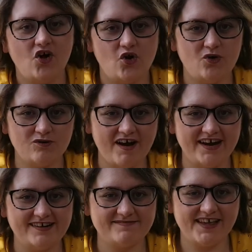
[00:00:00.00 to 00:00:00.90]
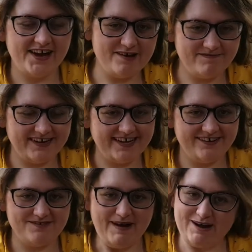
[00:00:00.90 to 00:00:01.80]
All right, hopefully
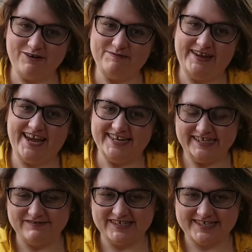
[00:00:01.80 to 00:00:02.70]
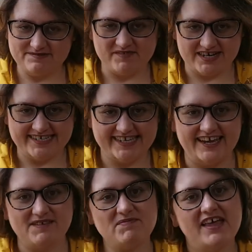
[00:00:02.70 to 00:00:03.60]
you're back with me and you've done some
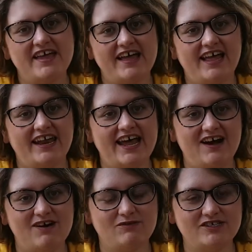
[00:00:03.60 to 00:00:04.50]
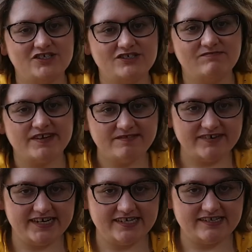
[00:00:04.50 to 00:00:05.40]
writing. Now I want you to
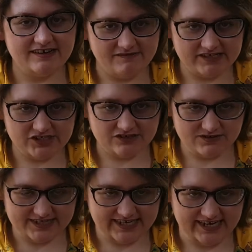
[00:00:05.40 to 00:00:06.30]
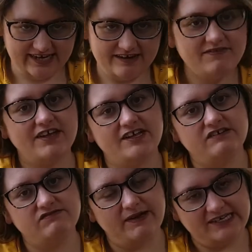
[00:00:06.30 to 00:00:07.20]
reread the original scene that
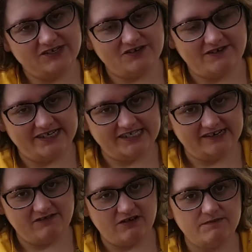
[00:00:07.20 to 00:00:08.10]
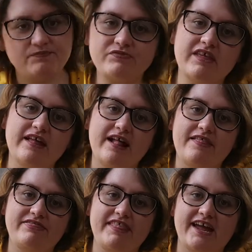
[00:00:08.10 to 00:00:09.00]
you've based your idea on.
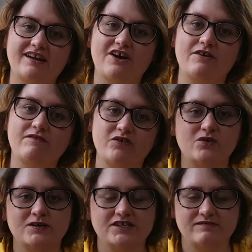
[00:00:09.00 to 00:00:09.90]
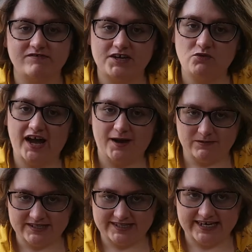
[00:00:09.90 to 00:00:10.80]
Then go forward and read what
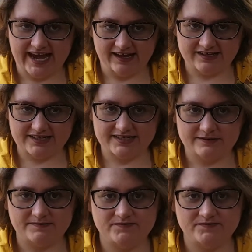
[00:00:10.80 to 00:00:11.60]
happens next.